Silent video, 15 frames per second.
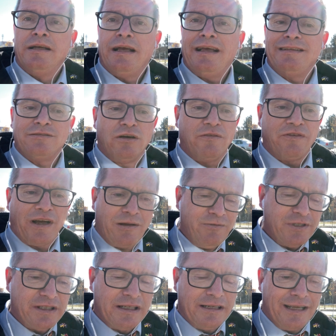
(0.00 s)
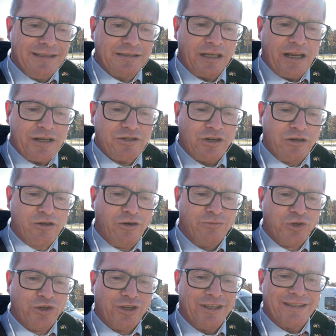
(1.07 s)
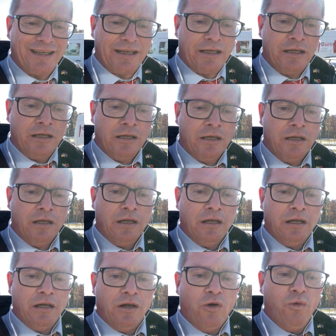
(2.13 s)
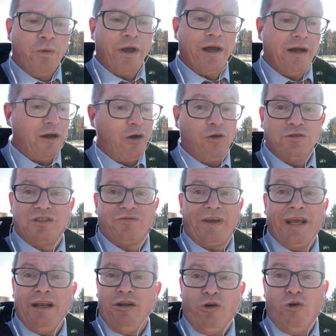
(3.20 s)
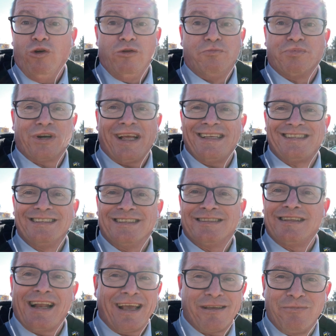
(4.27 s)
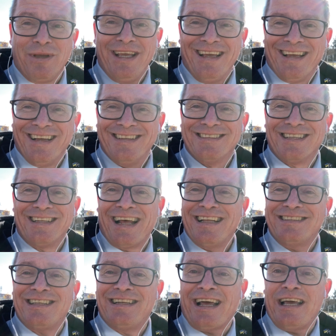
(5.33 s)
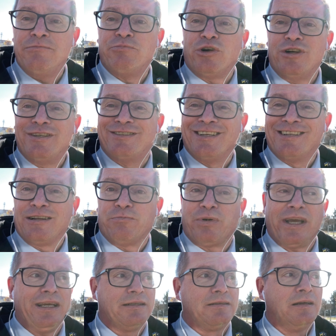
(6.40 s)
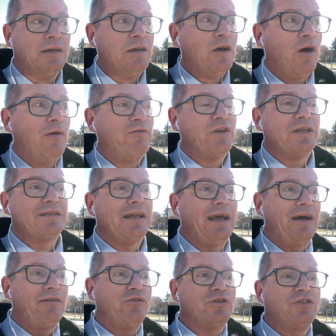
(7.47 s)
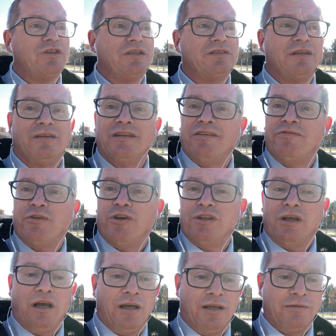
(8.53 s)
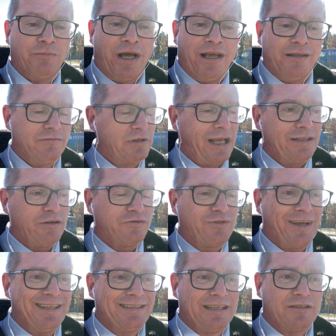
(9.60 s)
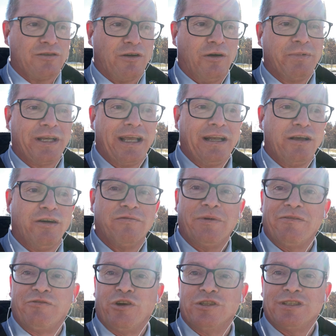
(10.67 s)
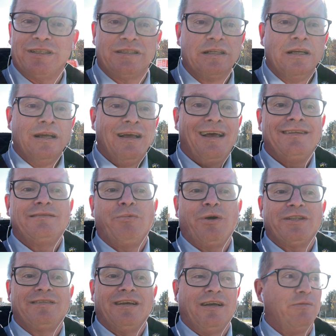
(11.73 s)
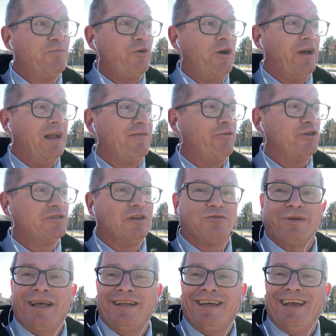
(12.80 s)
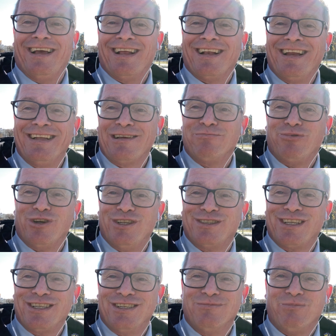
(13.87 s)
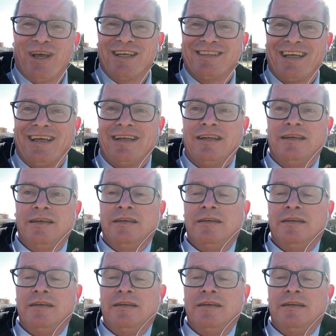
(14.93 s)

and of others in the international community, who were as well all present, like me, in the '99 policy debate. Obviously, I was just in my end of 20s or beginning of my 30s, but Borrell was already a leading politician back then.